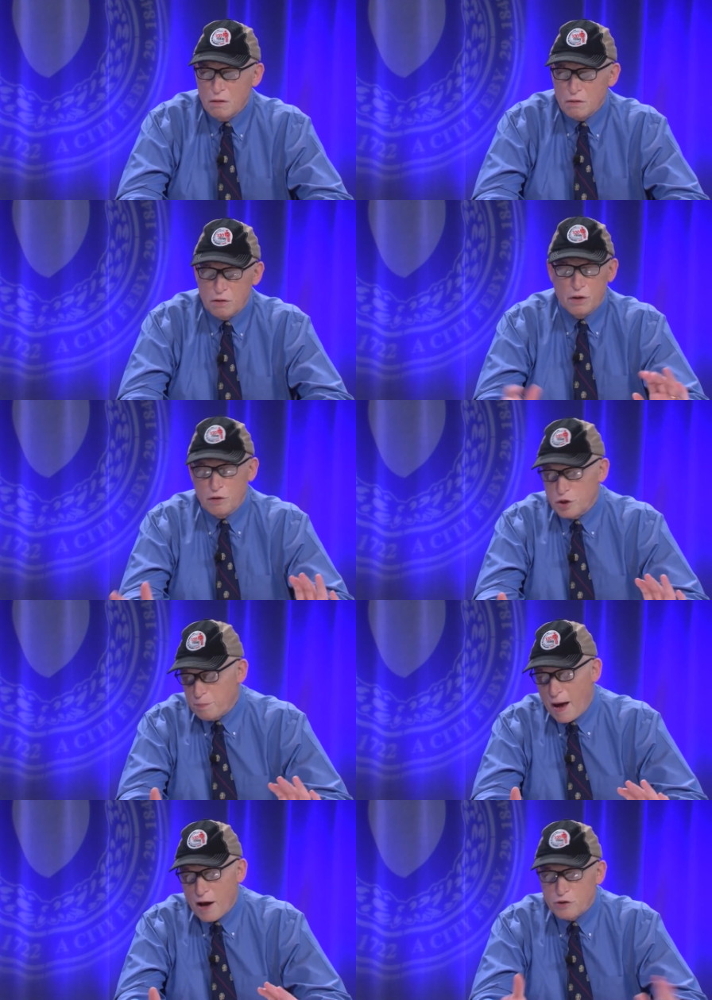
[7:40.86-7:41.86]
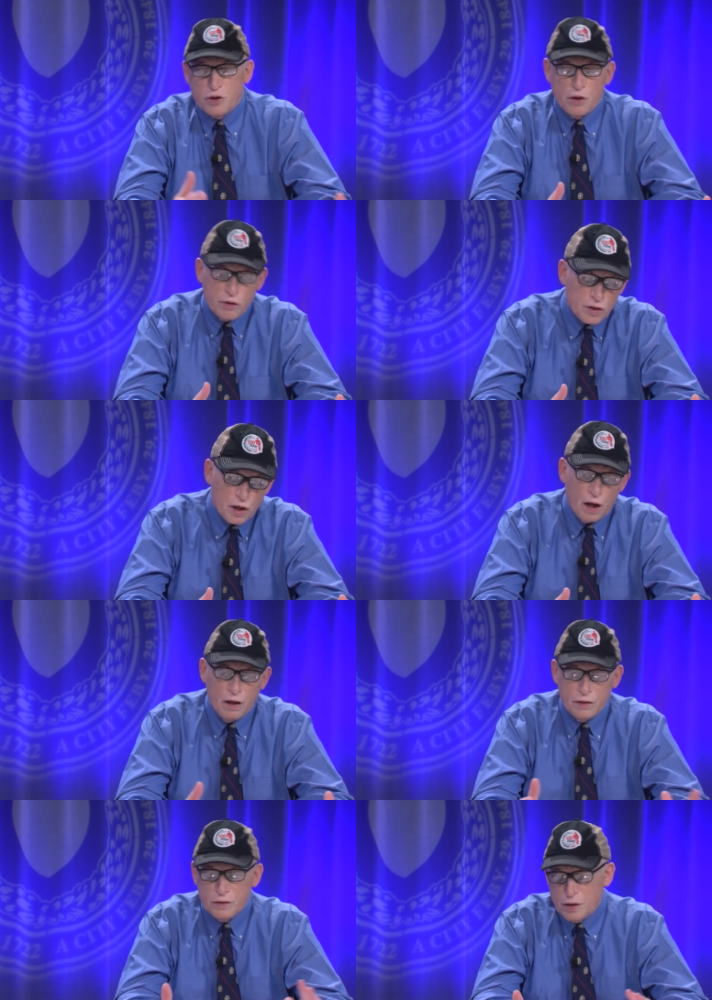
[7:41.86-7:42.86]
to your spouse, to your
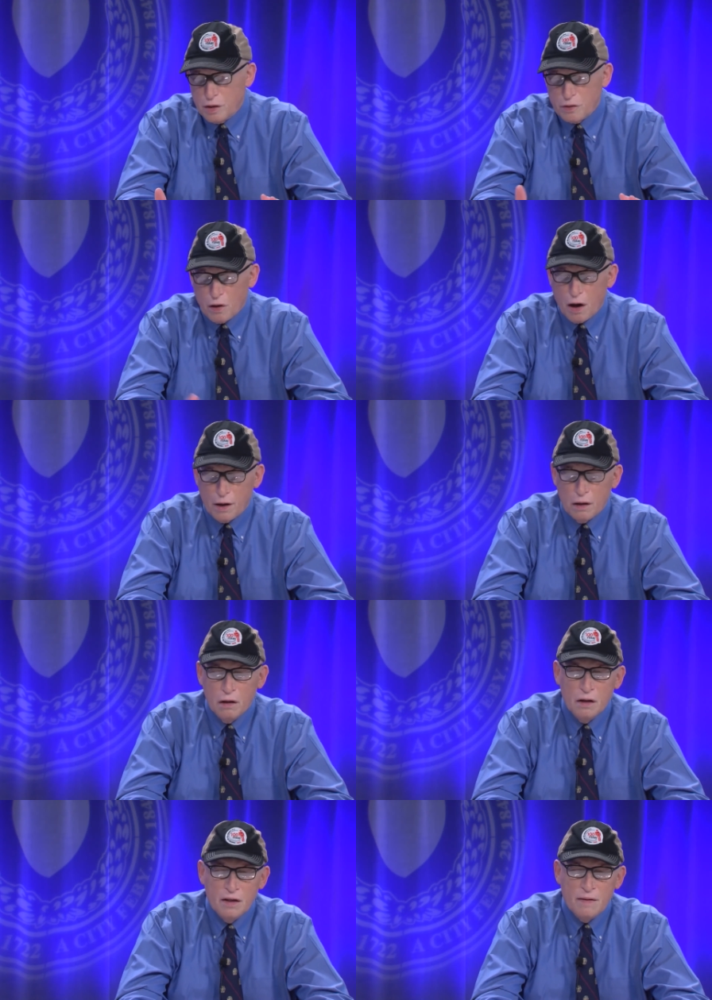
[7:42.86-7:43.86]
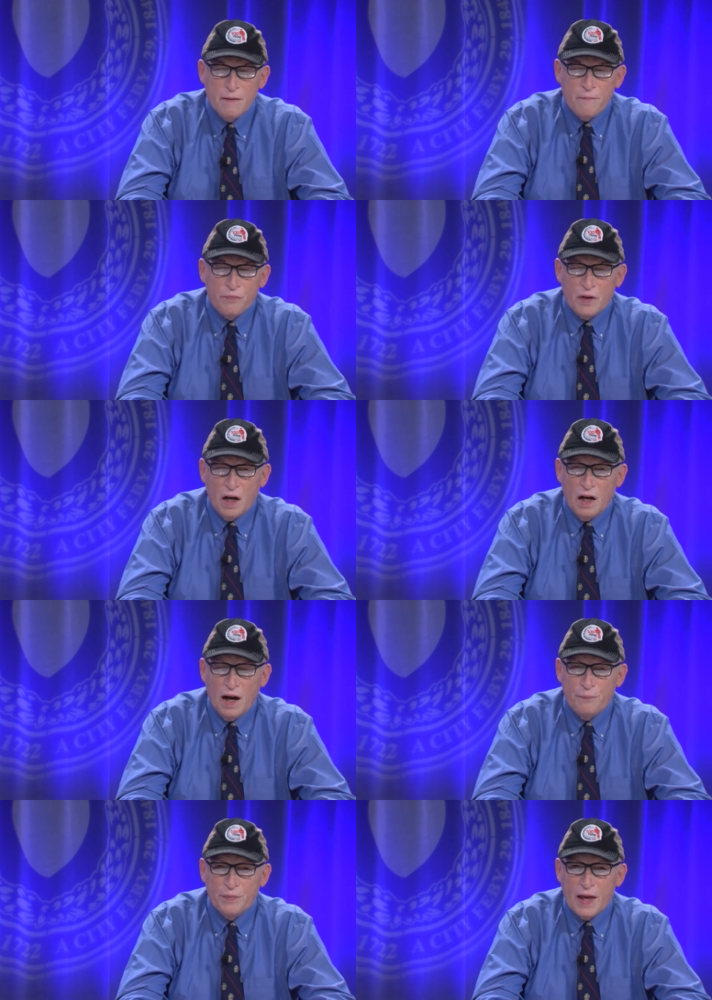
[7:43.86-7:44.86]
son, to your daughter,
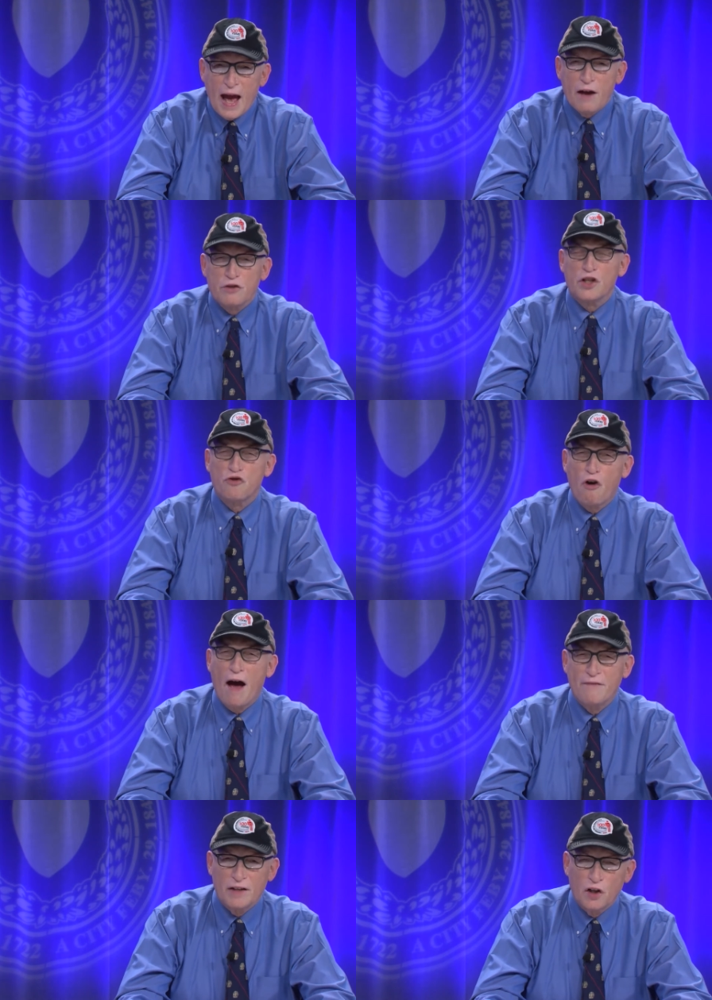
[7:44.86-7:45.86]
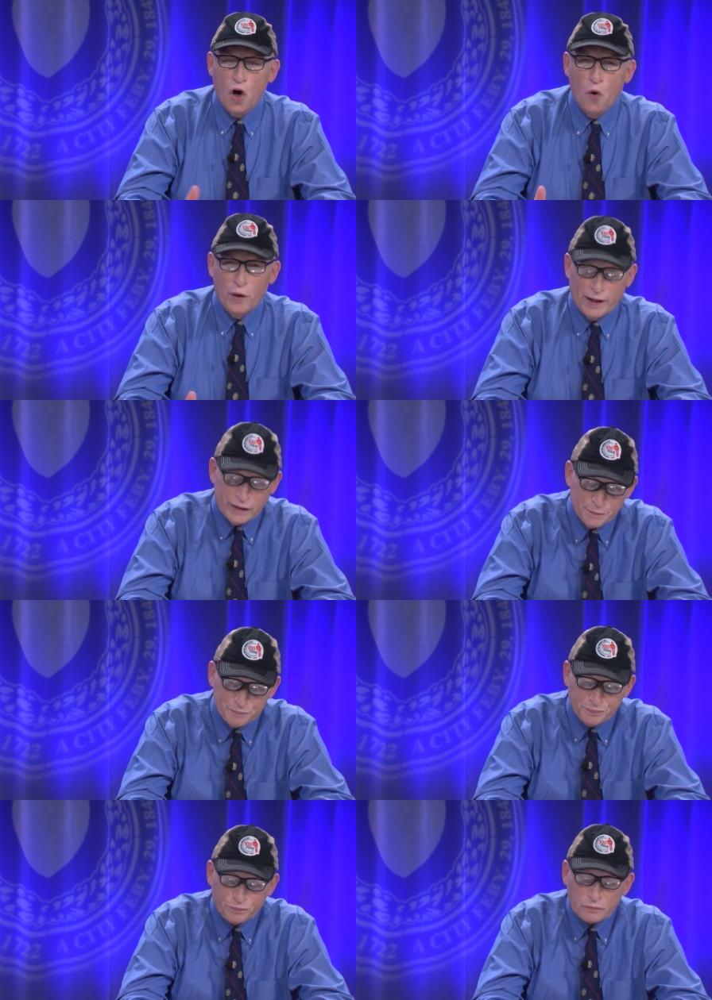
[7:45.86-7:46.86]
how's the driving going?
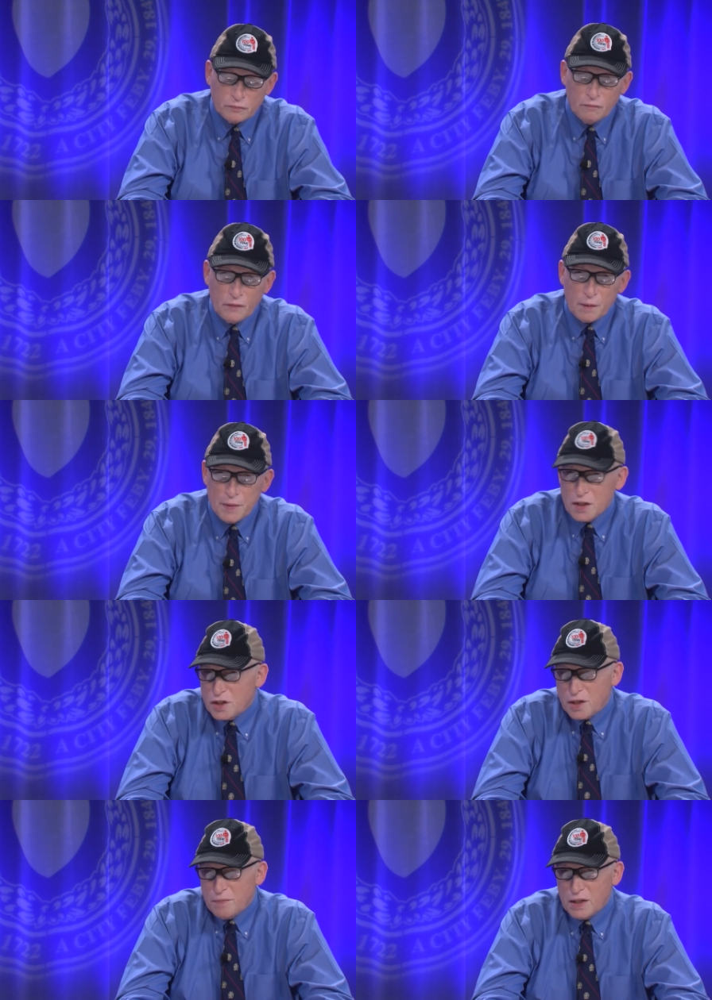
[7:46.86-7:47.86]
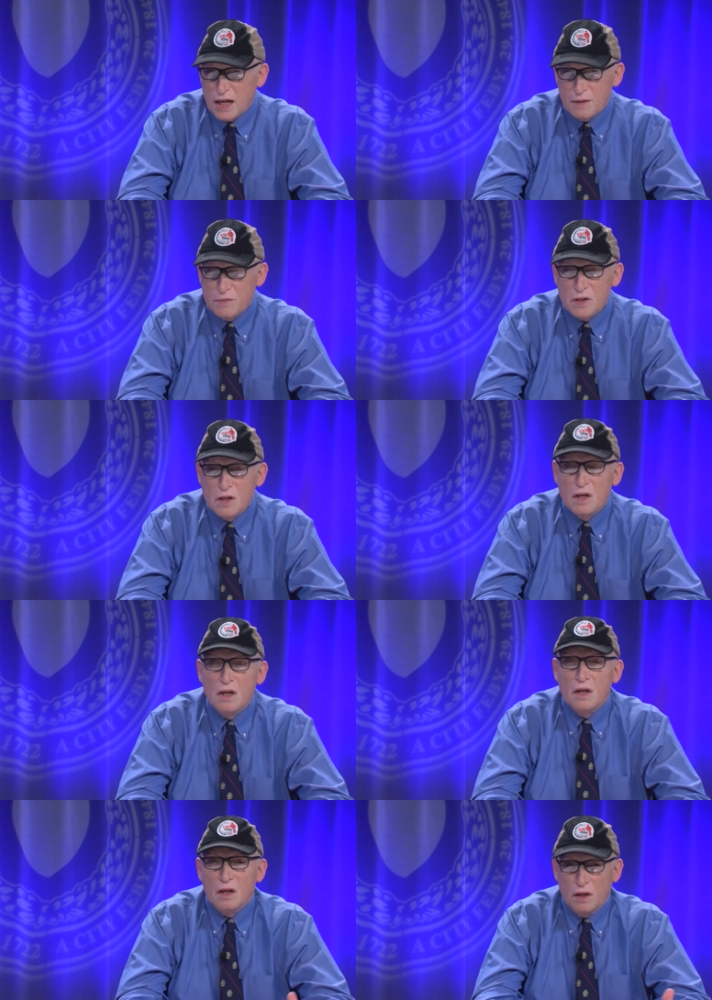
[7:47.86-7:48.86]
Because sometimes
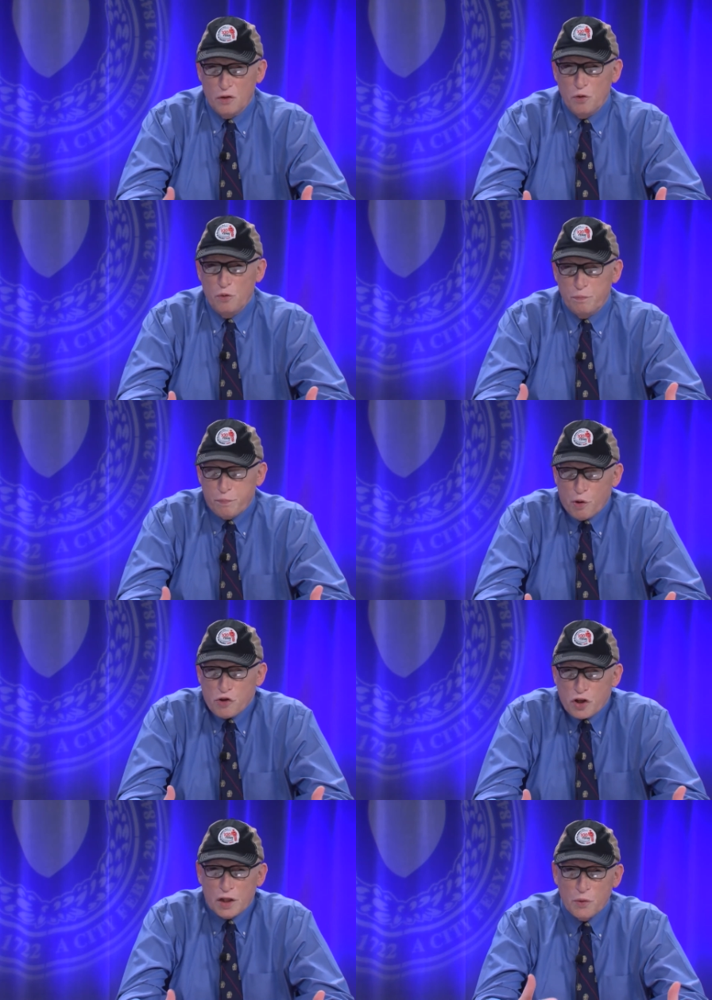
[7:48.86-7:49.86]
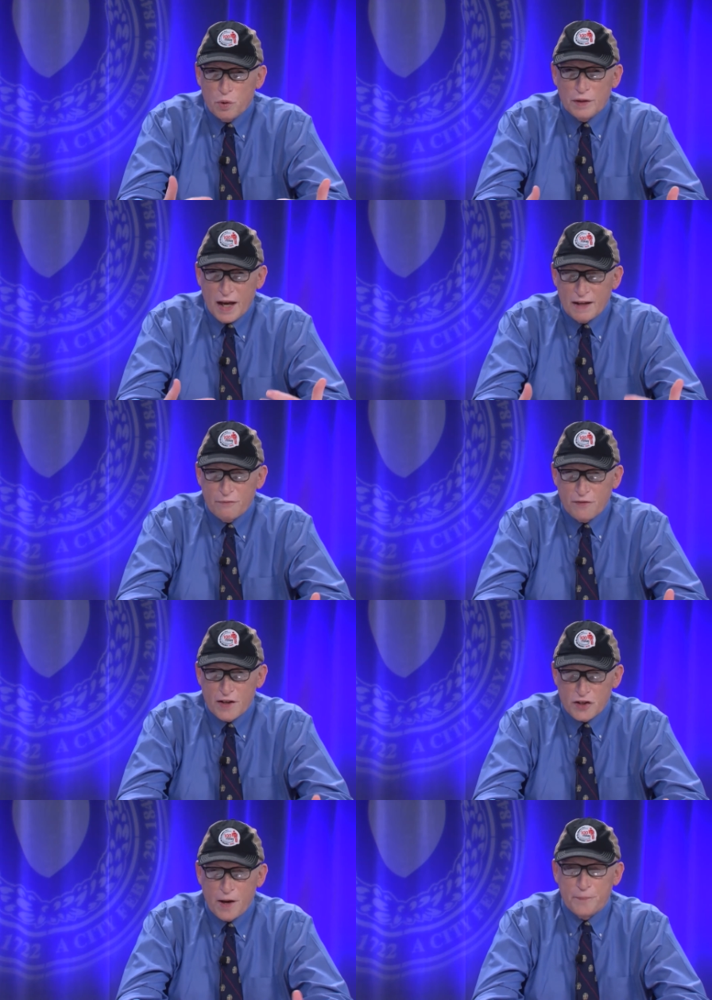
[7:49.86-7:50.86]
you personally will not
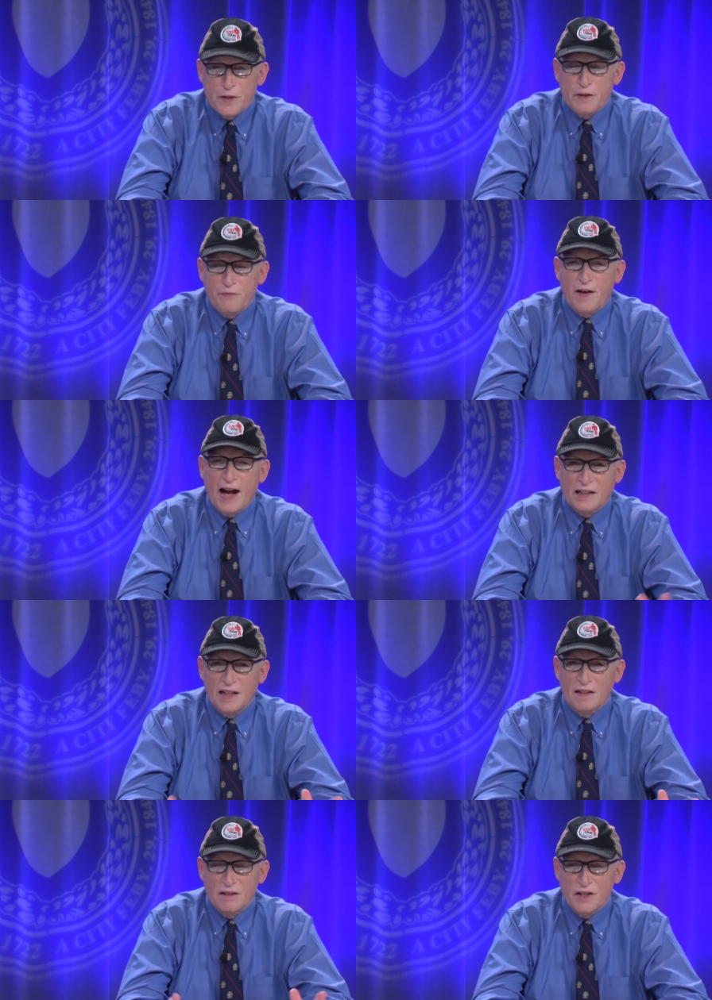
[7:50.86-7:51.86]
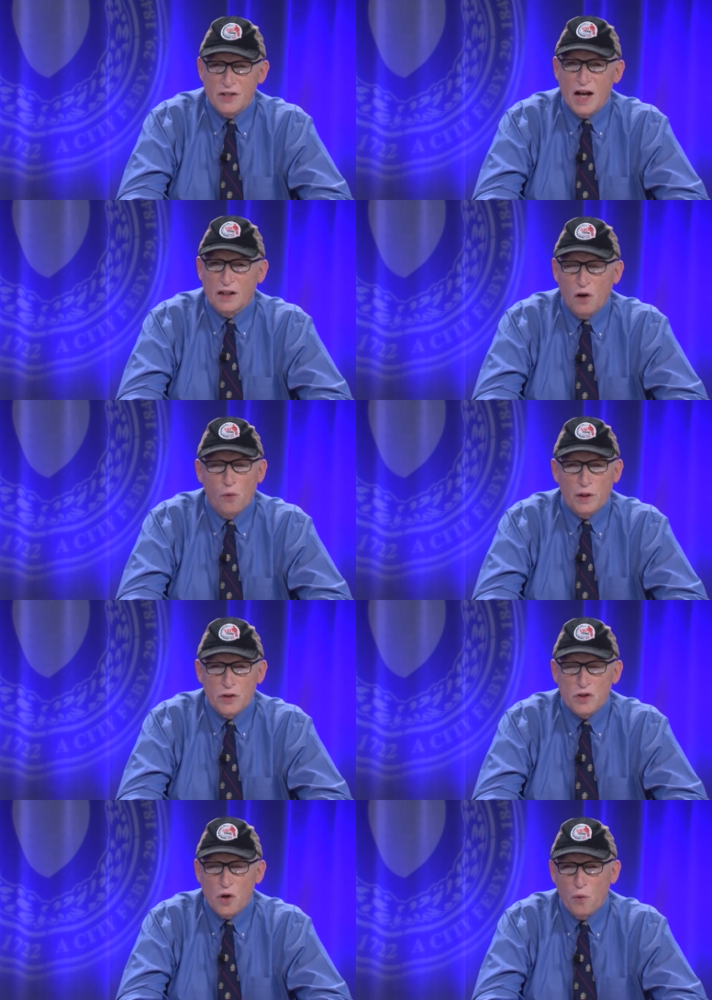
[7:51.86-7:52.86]
fess up to the fact that it's not going
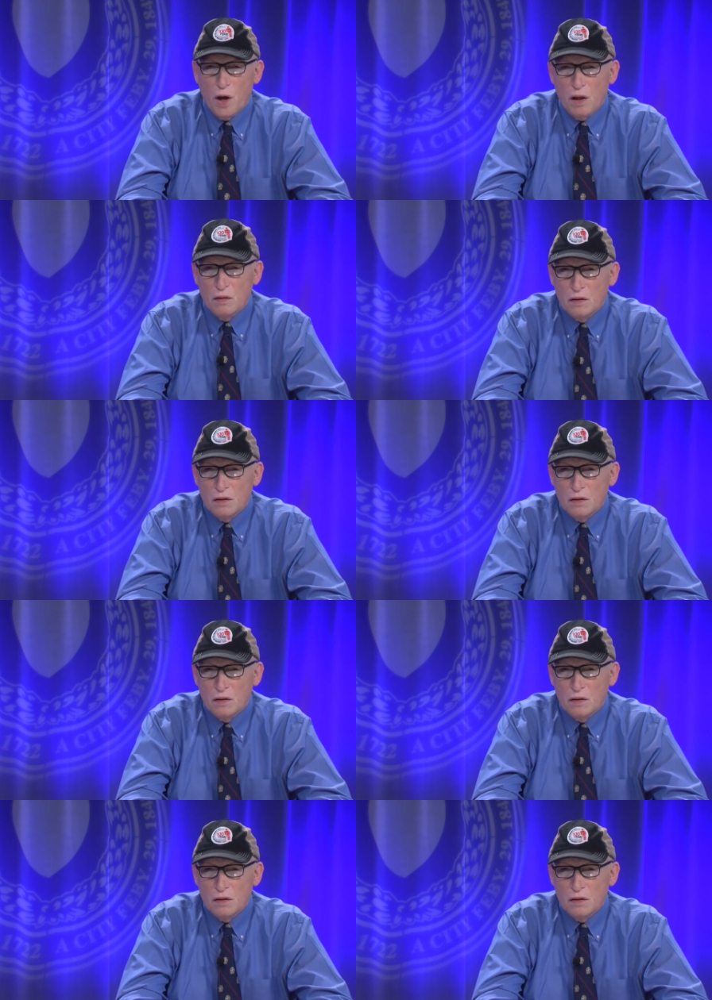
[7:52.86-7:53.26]
so well.